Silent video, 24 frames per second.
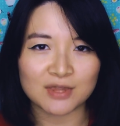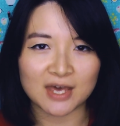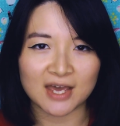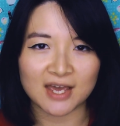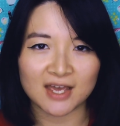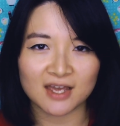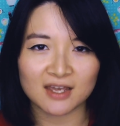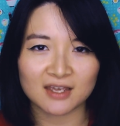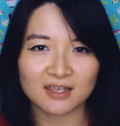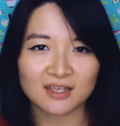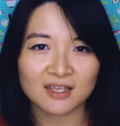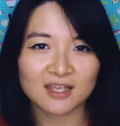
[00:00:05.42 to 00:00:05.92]

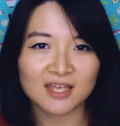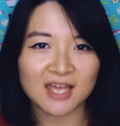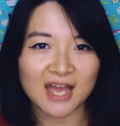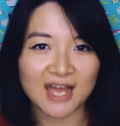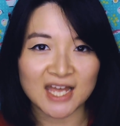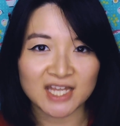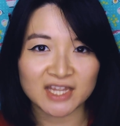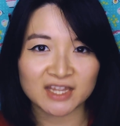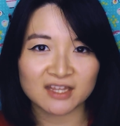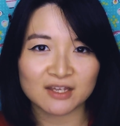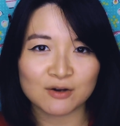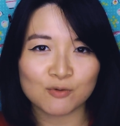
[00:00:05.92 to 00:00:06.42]
there.
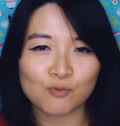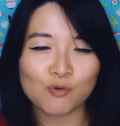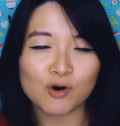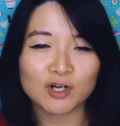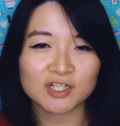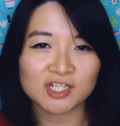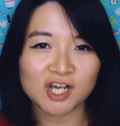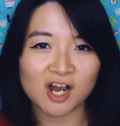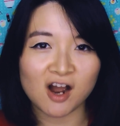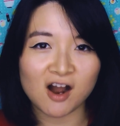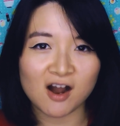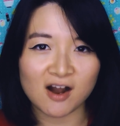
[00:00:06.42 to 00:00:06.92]
Guess
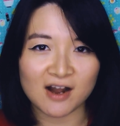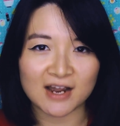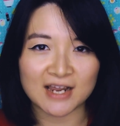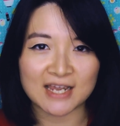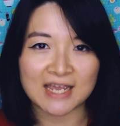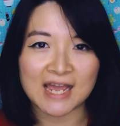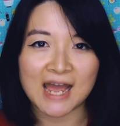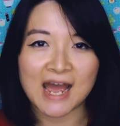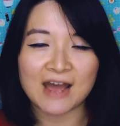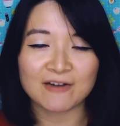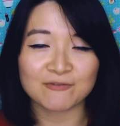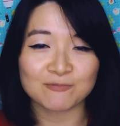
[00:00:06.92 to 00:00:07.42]
what
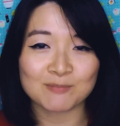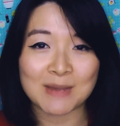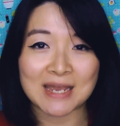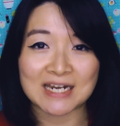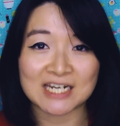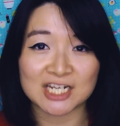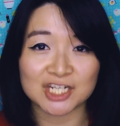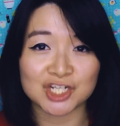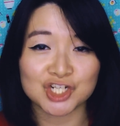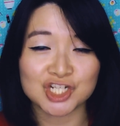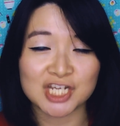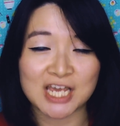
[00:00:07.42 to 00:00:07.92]
I have
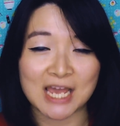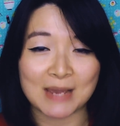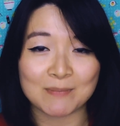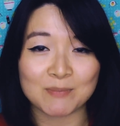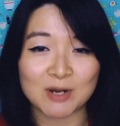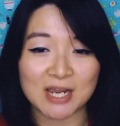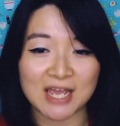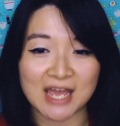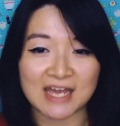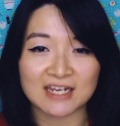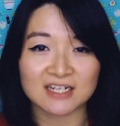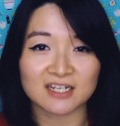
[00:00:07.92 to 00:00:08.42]
managed to get
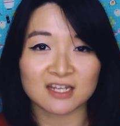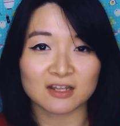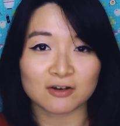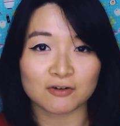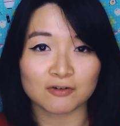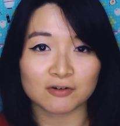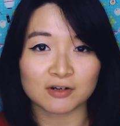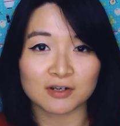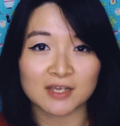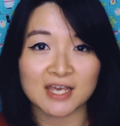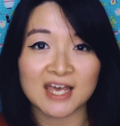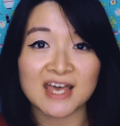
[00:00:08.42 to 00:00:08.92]
my hands
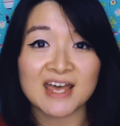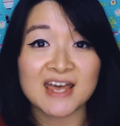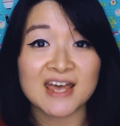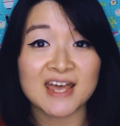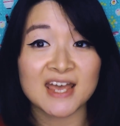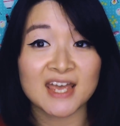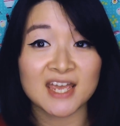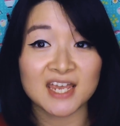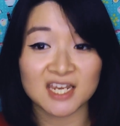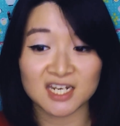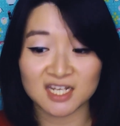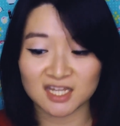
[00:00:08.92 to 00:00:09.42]
on?
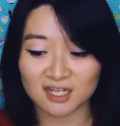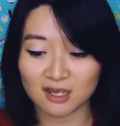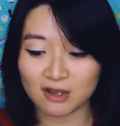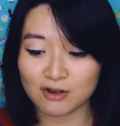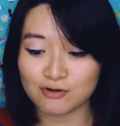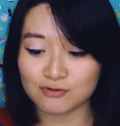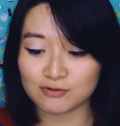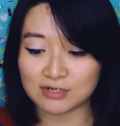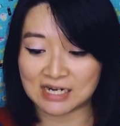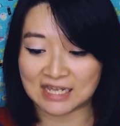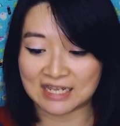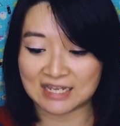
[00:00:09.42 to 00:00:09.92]
It's
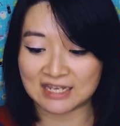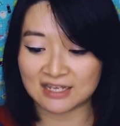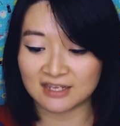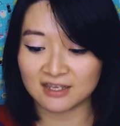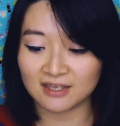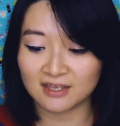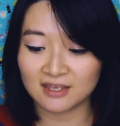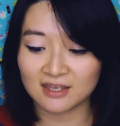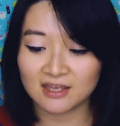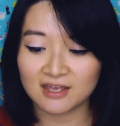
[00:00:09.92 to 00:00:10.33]
only